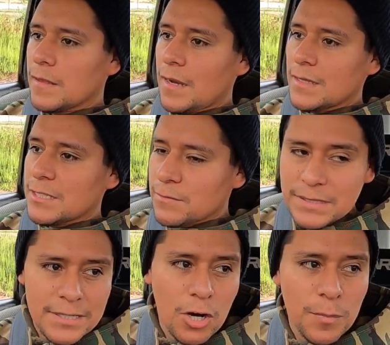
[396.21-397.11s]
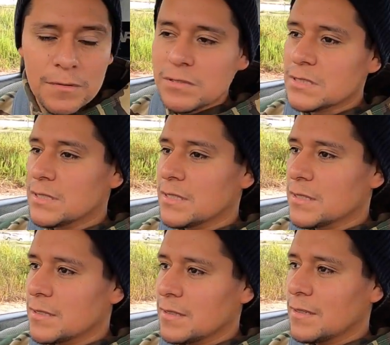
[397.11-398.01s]
Gosh, I really hope it was the
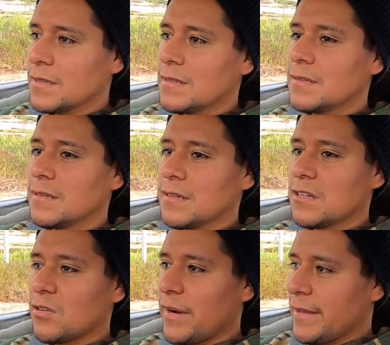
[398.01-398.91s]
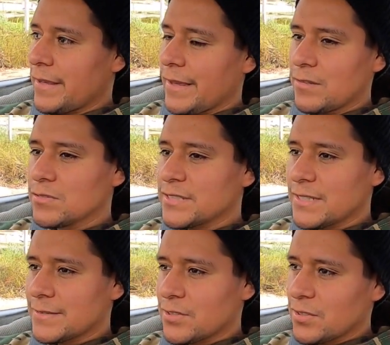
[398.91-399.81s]
crank angle
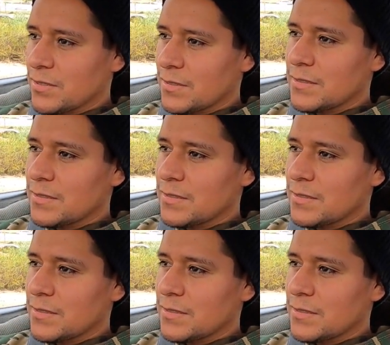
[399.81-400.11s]
sensor,